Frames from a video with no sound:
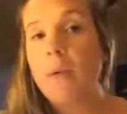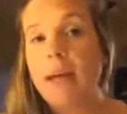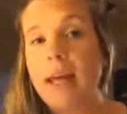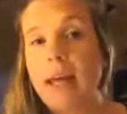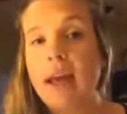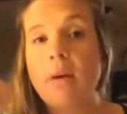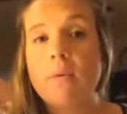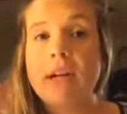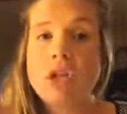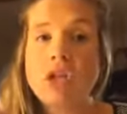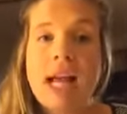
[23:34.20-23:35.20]
we
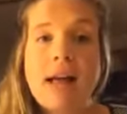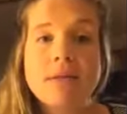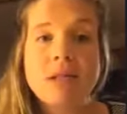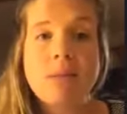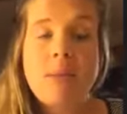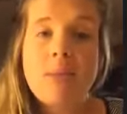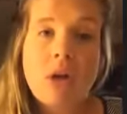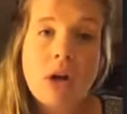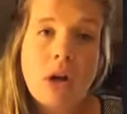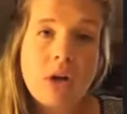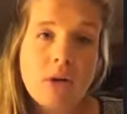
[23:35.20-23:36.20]
reaching out to people
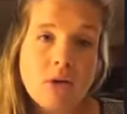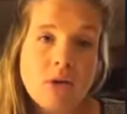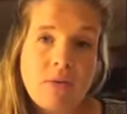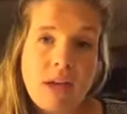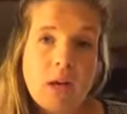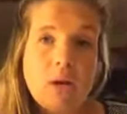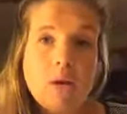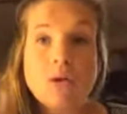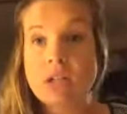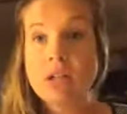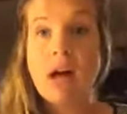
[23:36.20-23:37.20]
on our newsfeed who
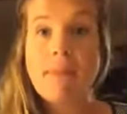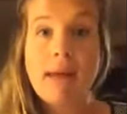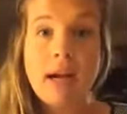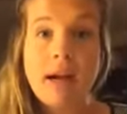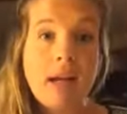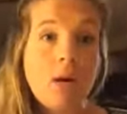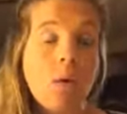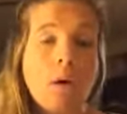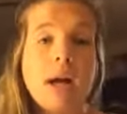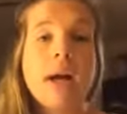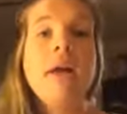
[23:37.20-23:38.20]
just got married,
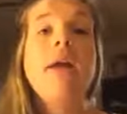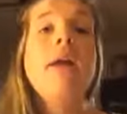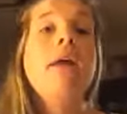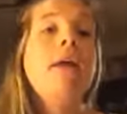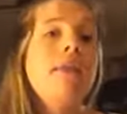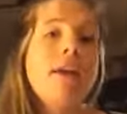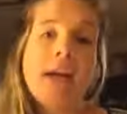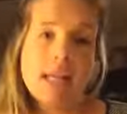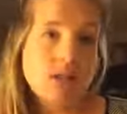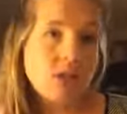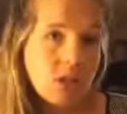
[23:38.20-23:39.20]
or their
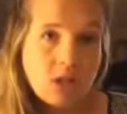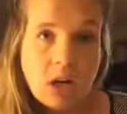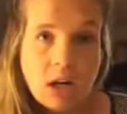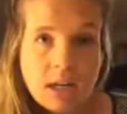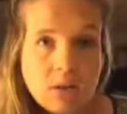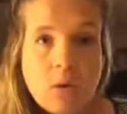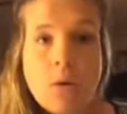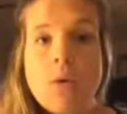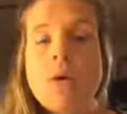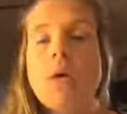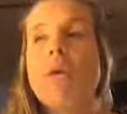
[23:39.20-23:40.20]
kids just started
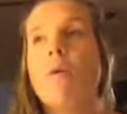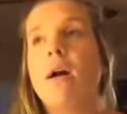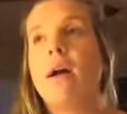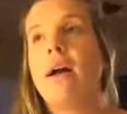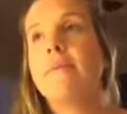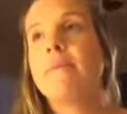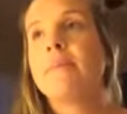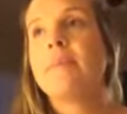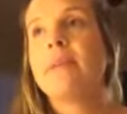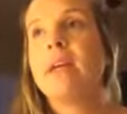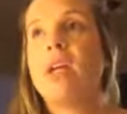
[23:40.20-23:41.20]
school, or
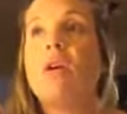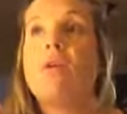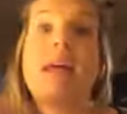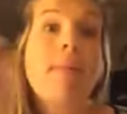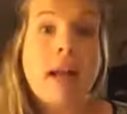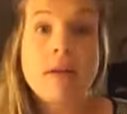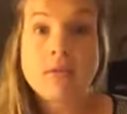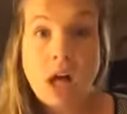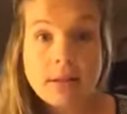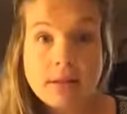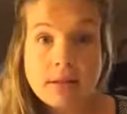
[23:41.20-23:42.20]
they might have
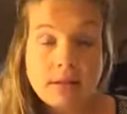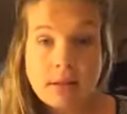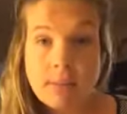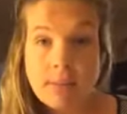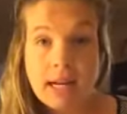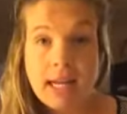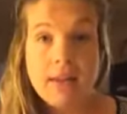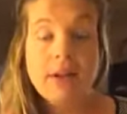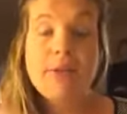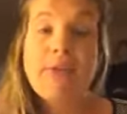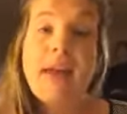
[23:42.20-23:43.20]
lost somebody in
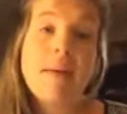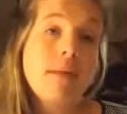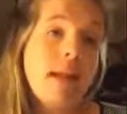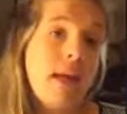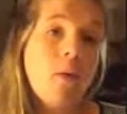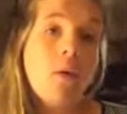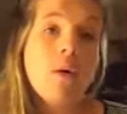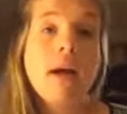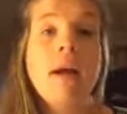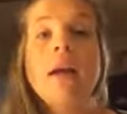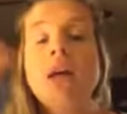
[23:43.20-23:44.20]
their family,
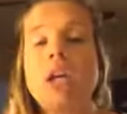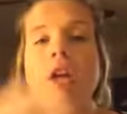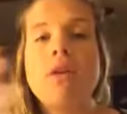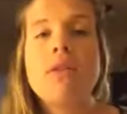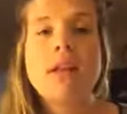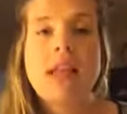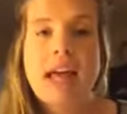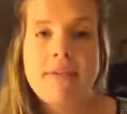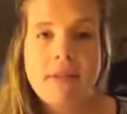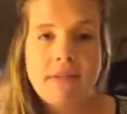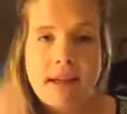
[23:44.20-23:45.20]
or, the
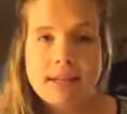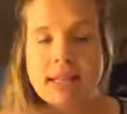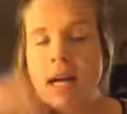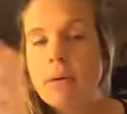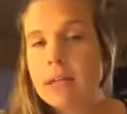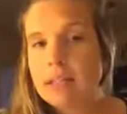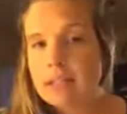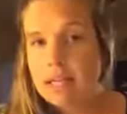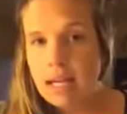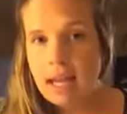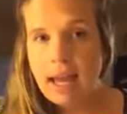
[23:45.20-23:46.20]
life events that we're
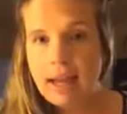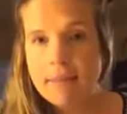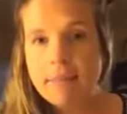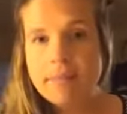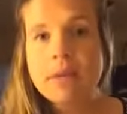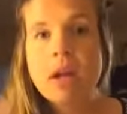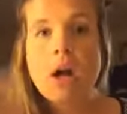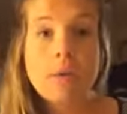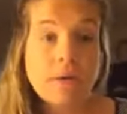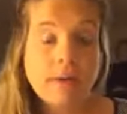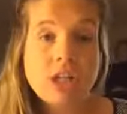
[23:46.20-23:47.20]
seeing, are
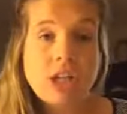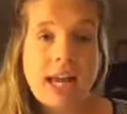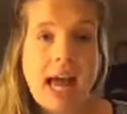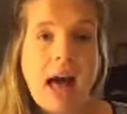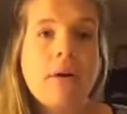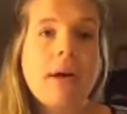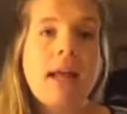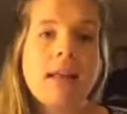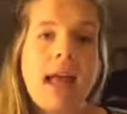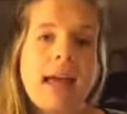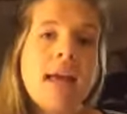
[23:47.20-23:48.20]
we reaching out
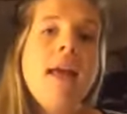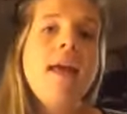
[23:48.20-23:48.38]
and like